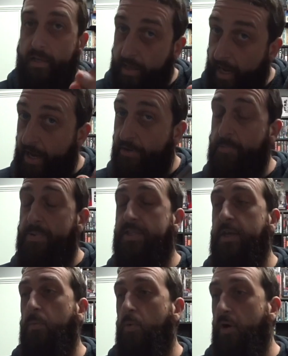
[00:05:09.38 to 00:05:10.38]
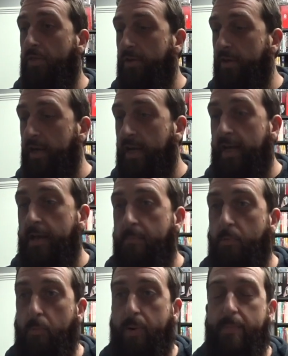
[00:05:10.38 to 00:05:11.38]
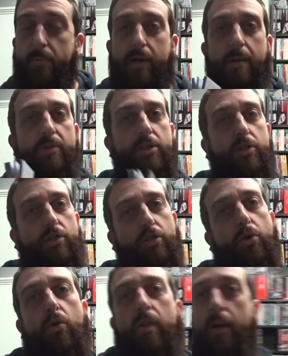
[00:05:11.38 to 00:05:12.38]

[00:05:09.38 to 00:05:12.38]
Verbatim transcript: 100% worth it. More people come to your store